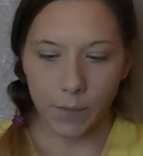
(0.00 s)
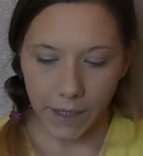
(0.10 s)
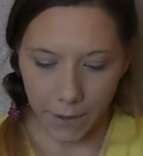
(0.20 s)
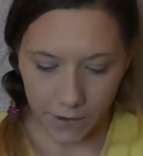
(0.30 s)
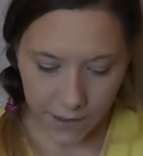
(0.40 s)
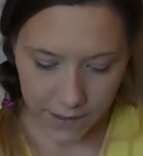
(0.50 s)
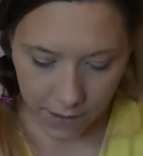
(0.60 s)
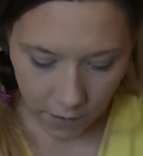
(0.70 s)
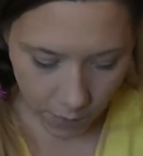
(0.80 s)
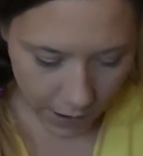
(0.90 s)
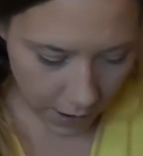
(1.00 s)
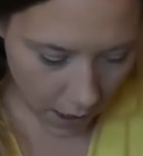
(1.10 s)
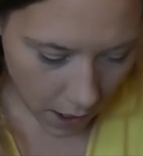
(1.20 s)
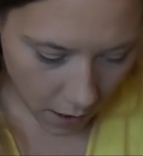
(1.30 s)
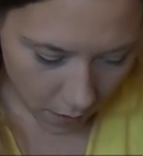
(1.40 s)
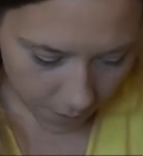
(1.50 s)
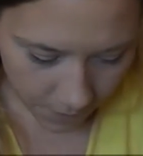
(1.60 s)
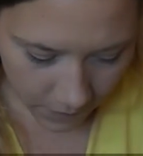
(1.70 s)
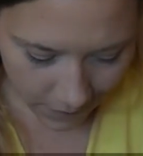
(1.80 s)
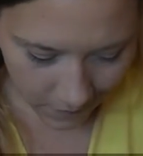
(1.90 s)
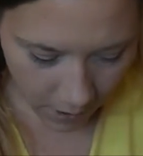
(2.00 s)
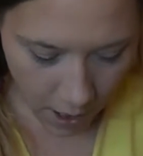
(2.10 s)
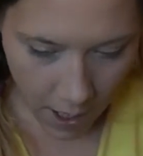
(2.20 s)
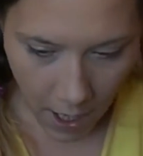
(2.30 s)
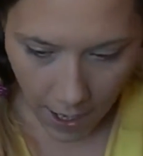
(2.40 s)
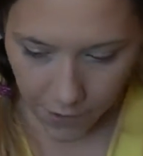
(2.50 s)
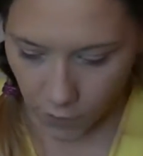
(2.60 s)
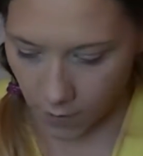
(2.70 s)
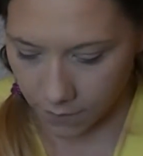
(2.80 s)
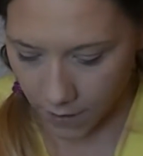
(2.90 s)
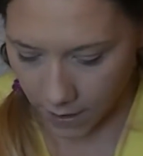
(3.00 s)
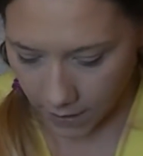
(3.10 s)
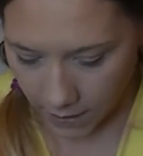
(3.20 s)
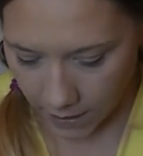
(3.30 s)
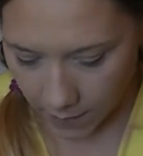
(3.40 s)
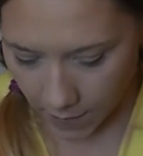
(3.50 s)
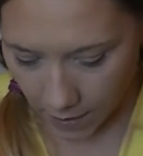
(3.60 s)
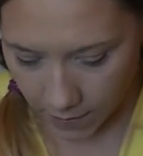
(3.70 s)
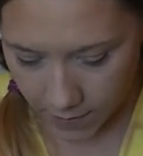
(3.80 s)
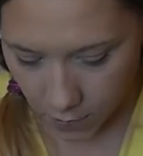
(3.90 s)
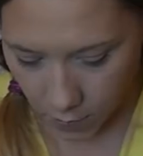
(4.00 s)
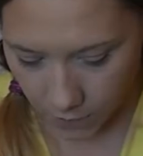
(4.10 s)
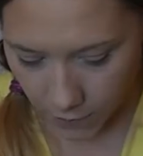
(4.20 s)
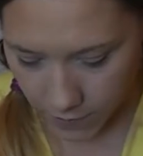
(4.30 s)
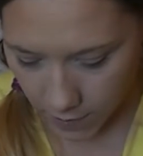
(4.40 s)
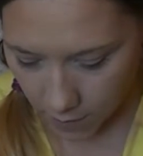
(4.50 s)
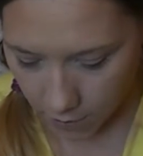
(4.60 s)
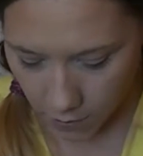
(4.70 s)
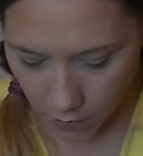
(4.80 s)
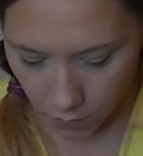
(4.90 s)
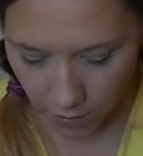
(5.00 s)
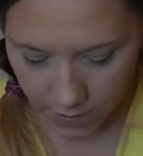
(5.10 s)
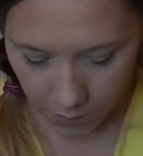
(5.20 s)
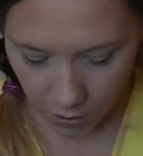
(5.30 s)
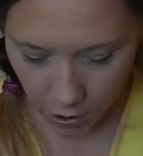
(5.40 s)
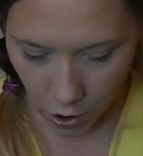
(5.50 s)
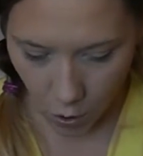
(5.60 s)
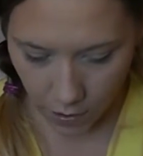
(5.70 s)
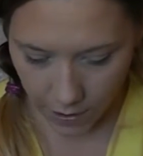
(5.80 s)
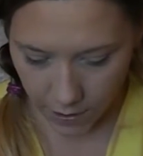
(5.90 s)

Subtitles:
going to play with this a little bit. I do have the Naked Heat palette. So the first thing I'm going to do is I'm going to go